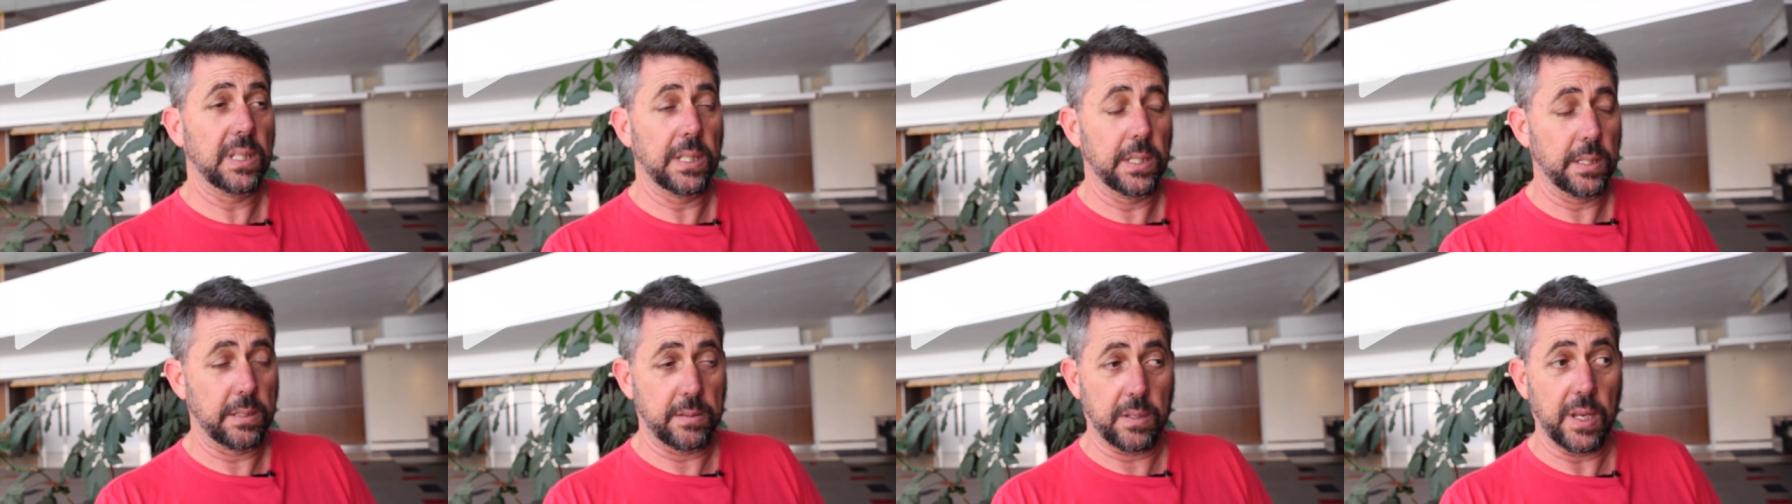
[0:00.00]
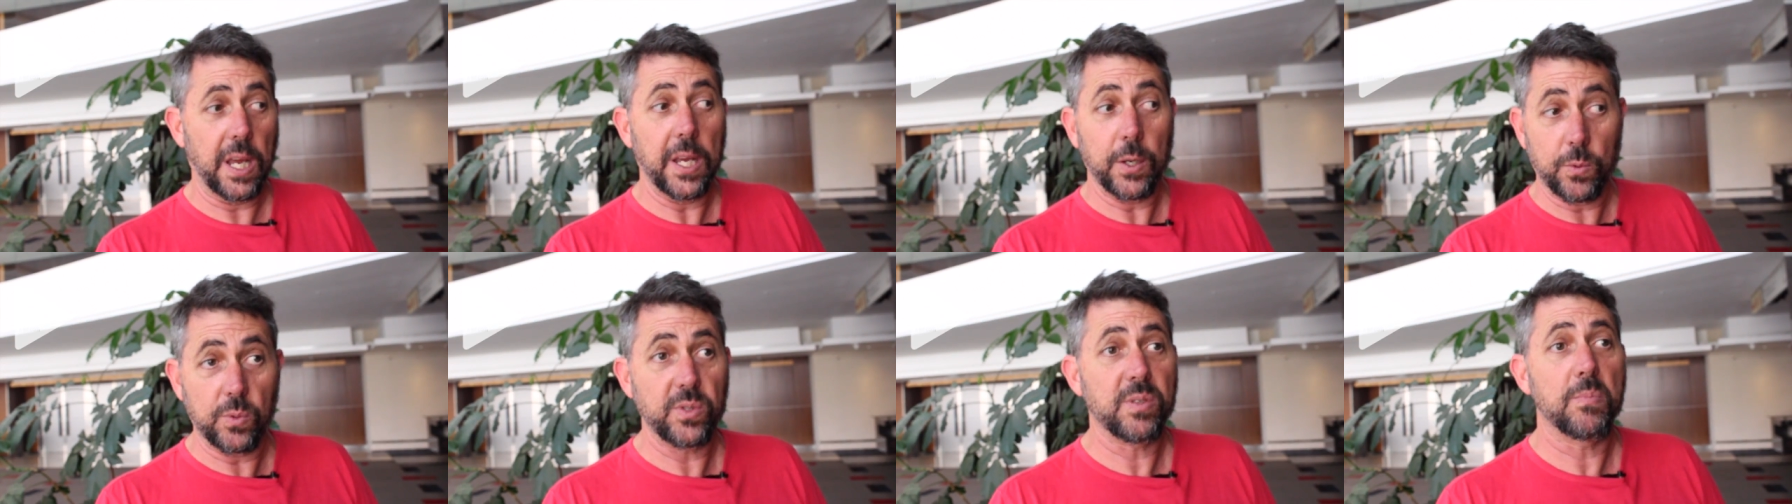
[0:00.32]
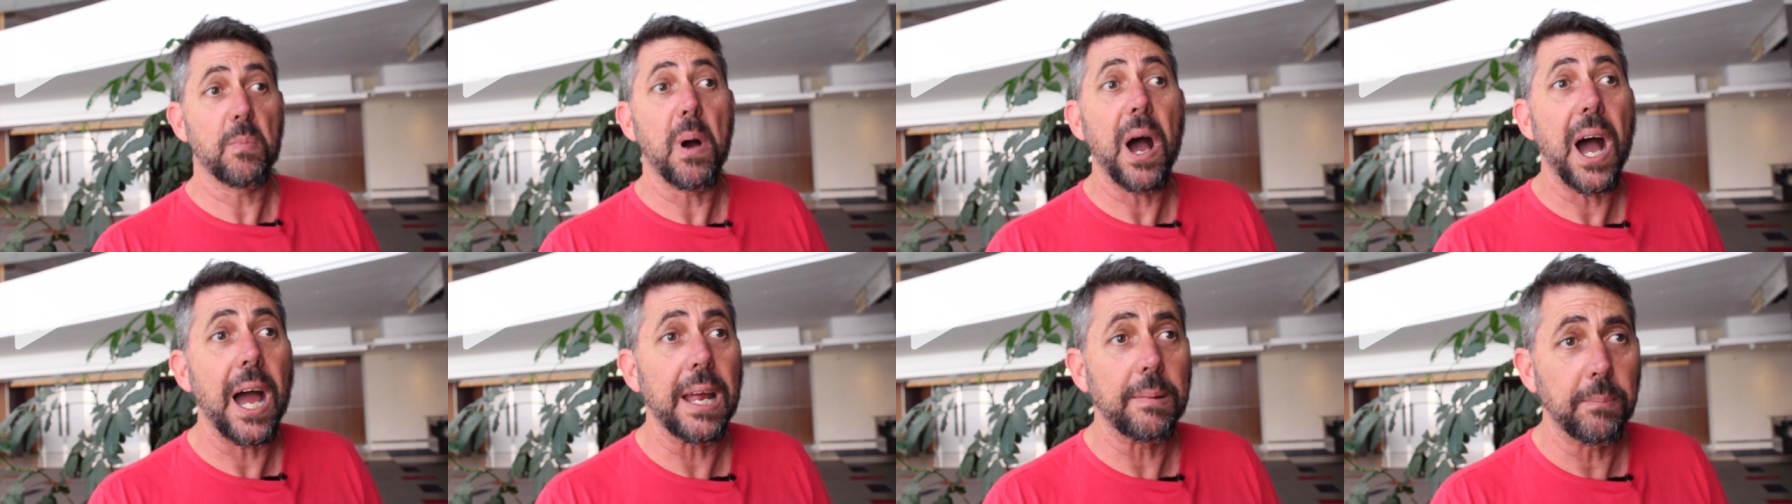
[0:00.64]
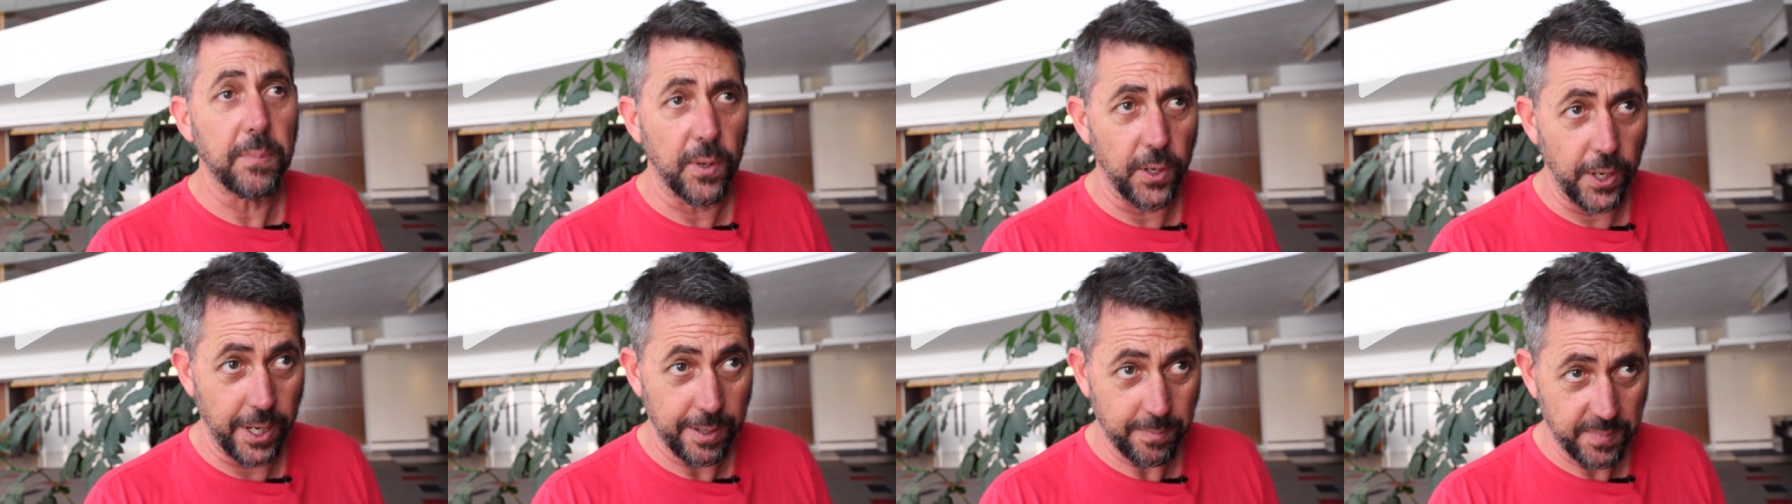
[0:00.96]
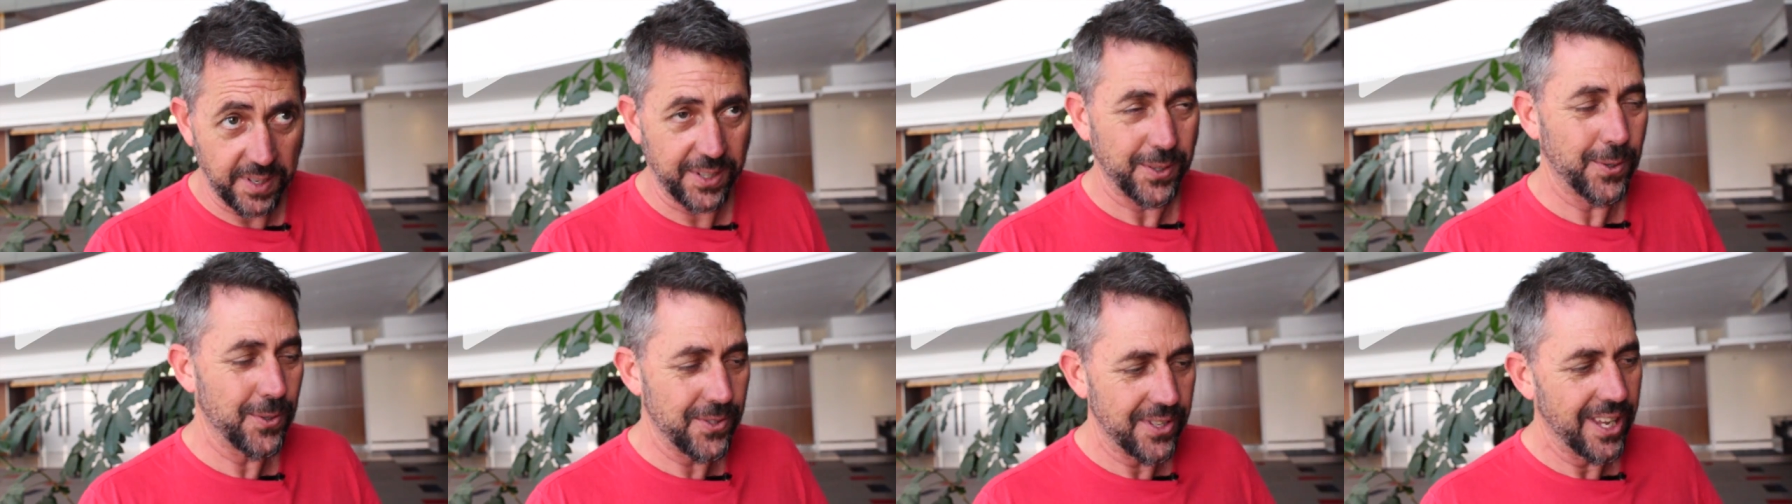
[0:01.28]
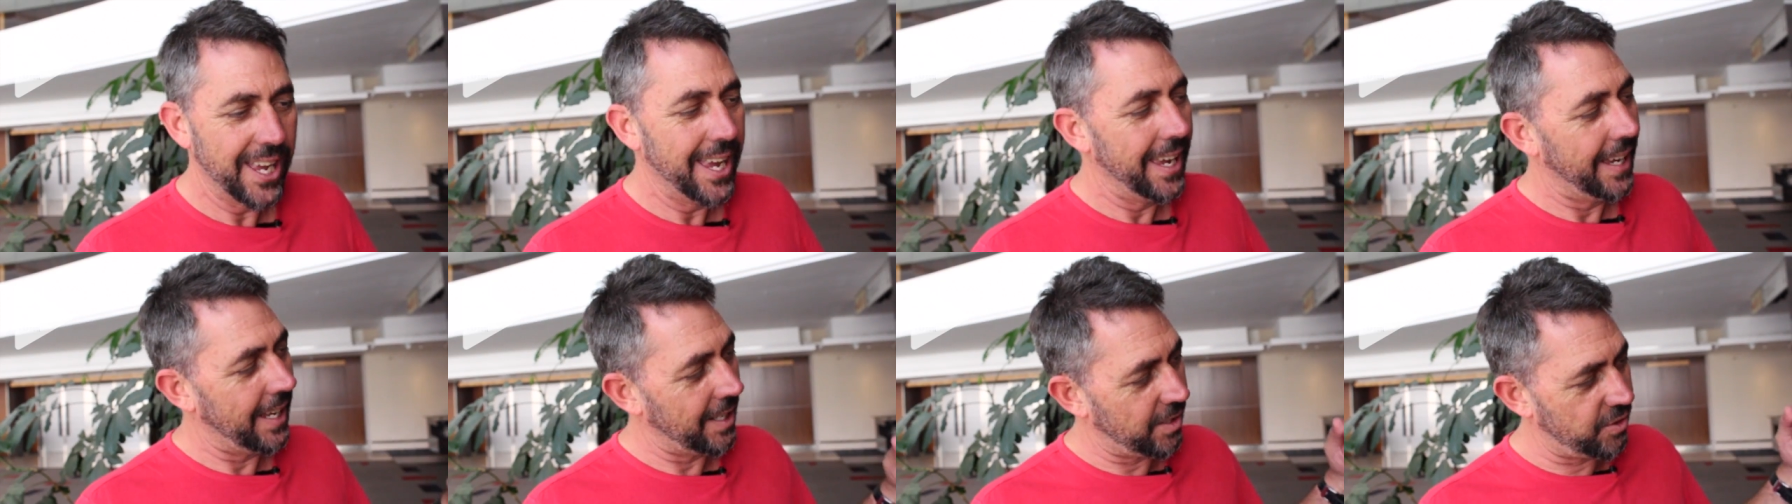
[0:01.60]
it, it was mind blowing because
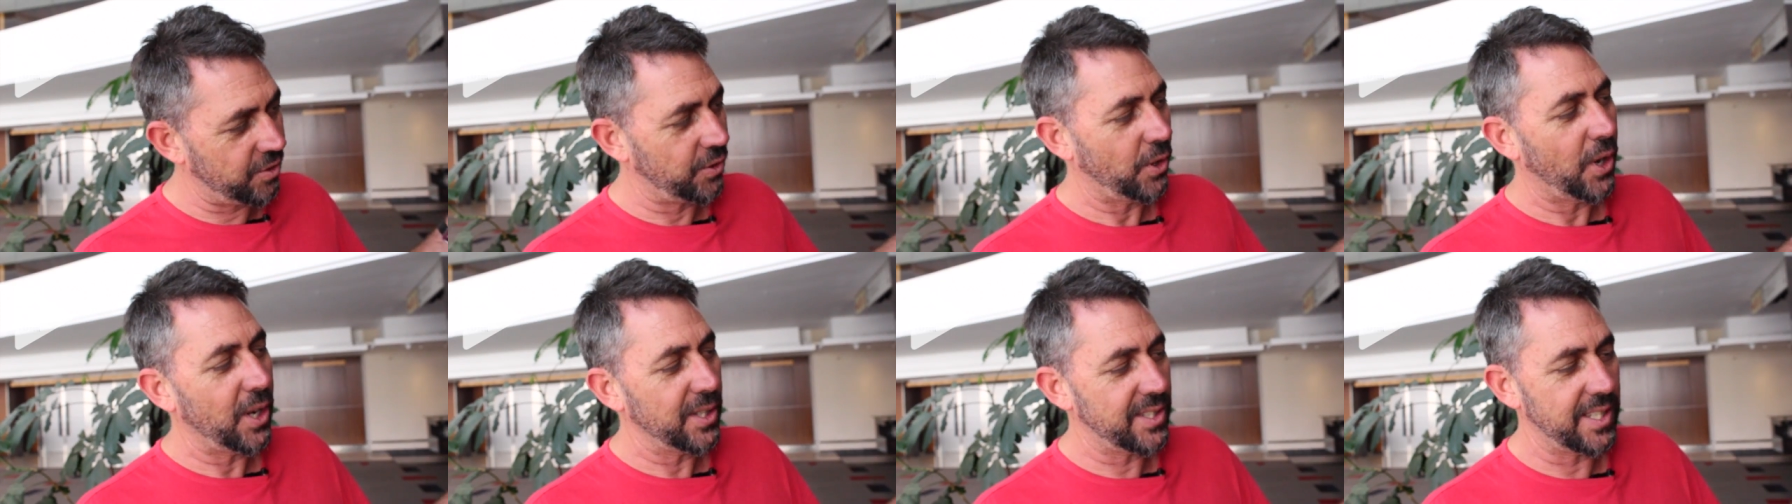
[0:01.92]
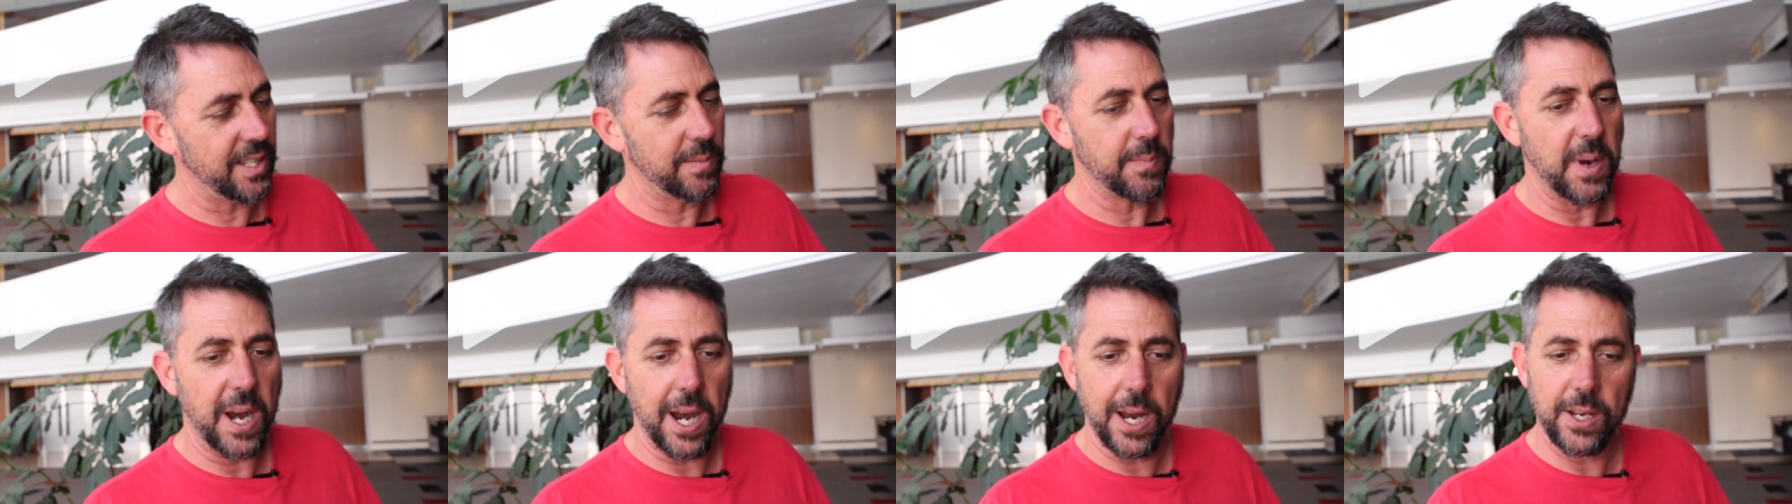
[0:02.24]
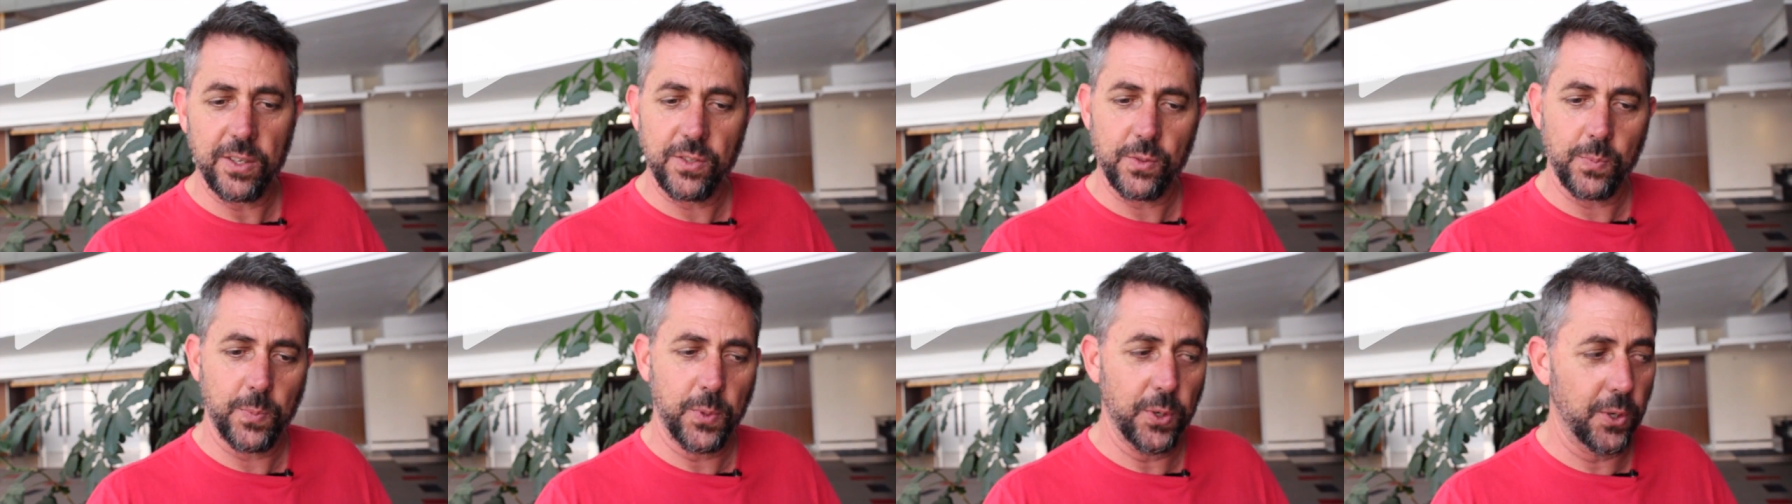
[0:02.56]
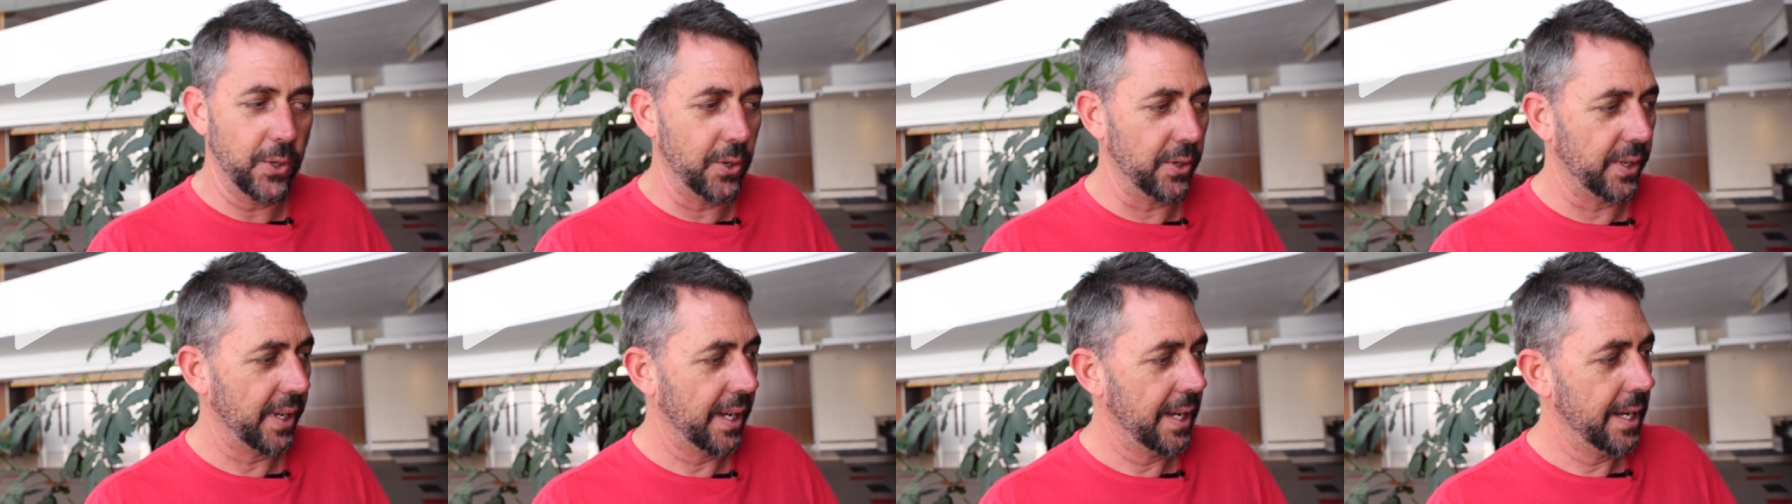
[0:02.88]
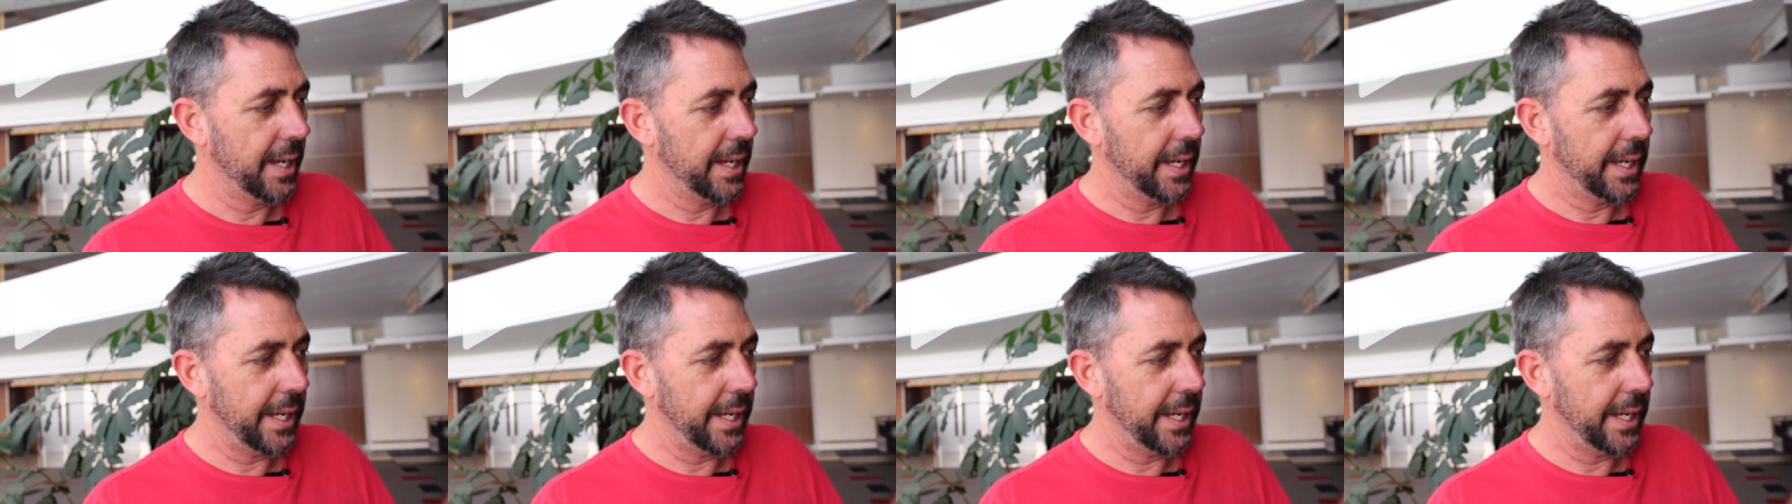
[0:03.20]
it starts in Maritzburg,